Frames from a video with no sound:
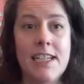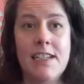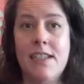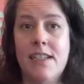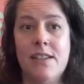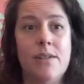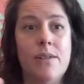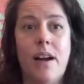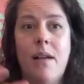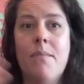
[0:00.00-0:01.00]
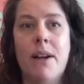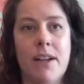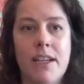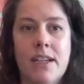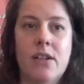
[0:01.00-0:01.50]
into
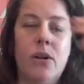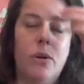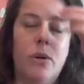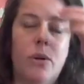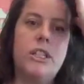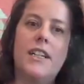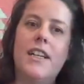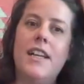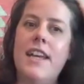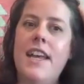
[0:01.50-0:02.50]
American culture.